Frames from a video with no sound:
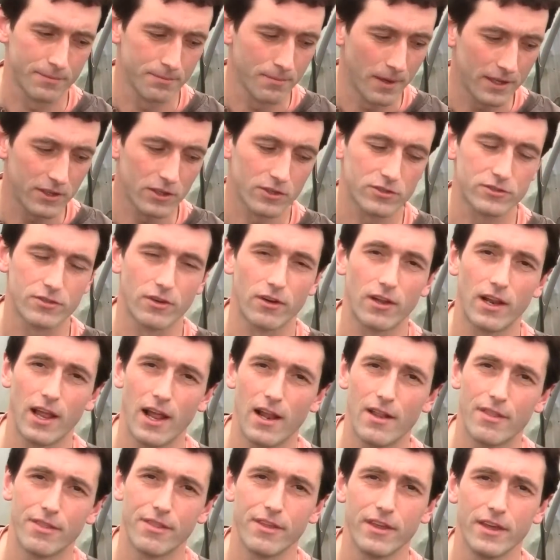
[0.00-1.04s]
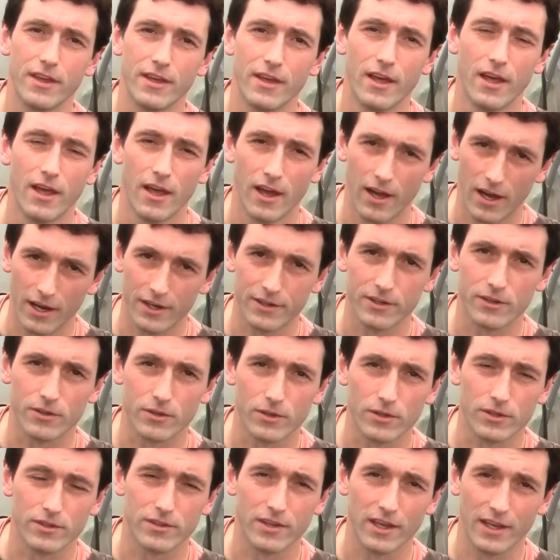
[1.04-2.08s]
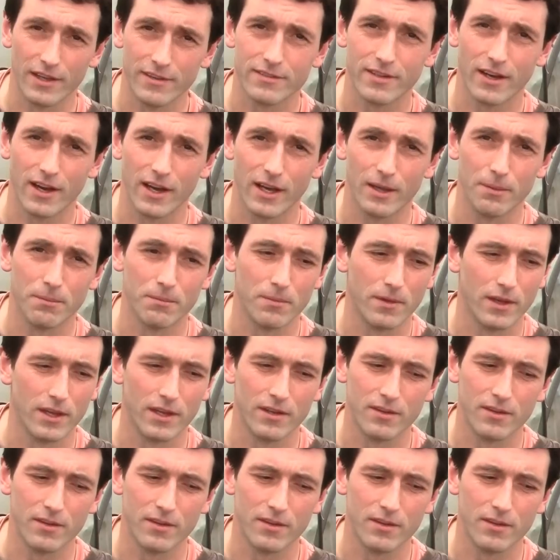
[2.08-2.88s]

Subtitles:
make your soil healthy, and you're going to, in time,